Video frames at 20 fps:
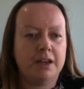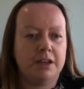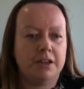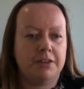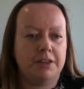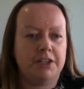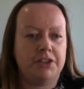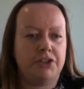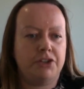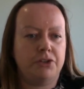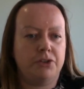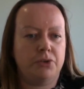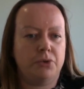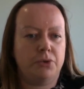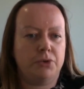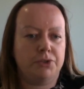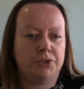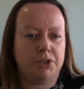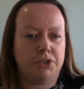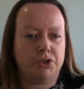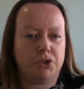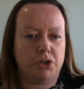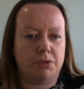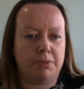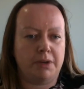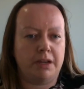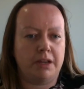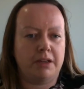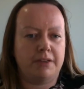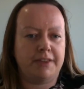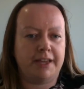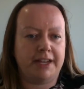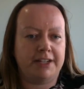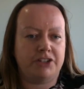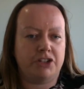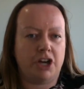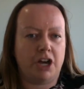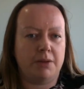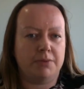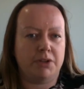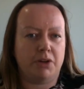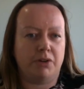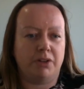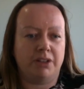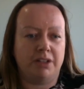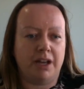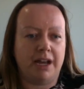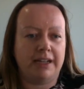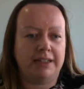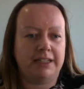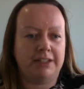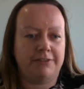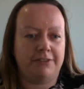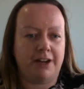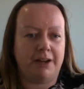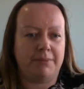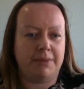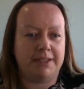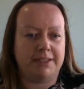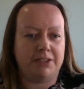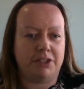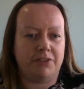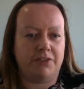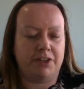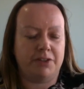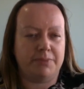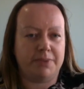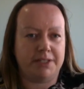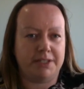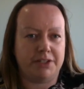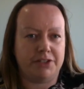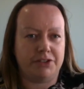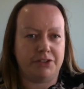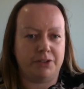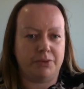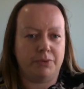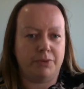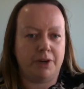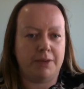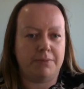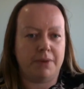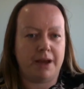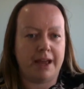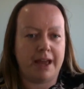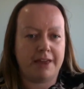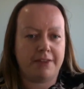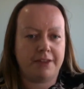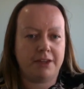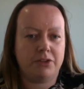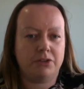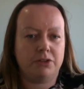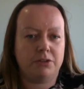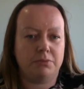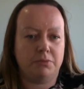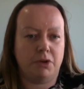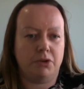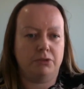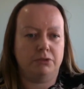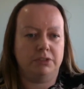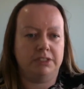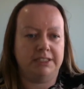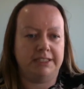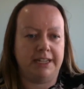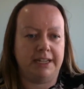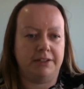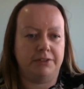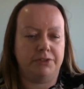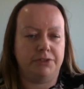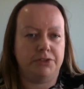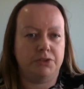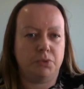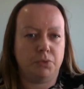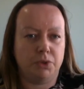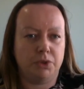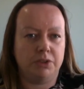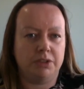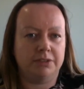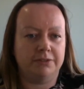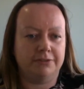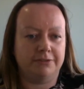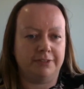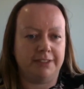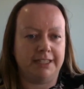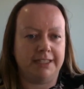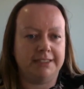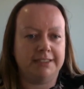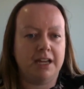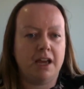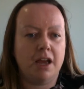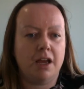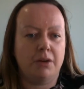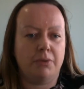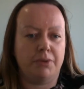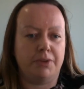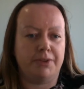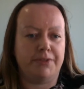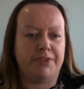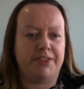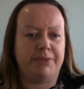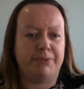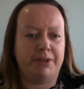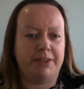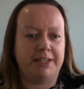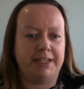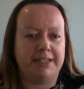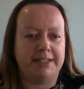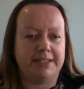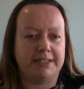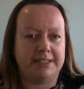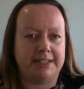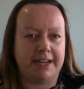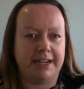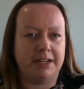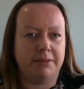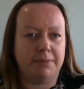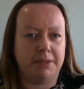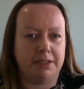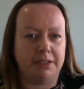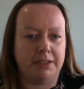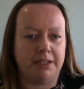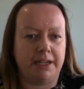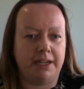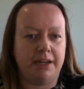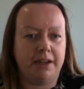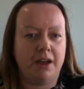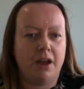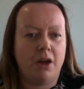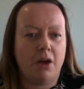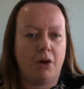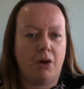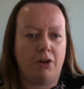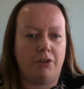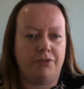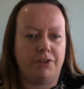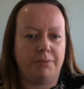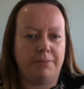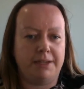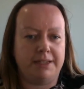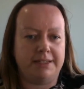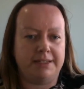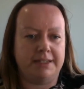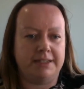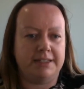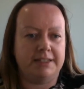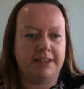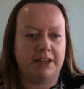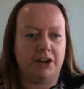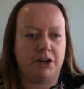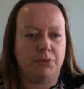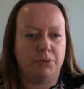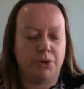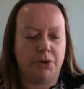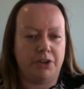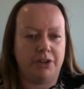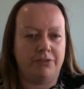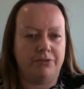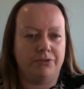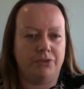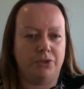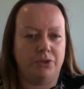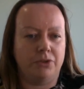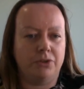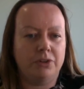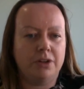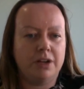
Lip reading: This unit also taught me that at times I will likely find myself in a position where my ethical and moral standards will conflict with the sustainability of the business that I'm working for.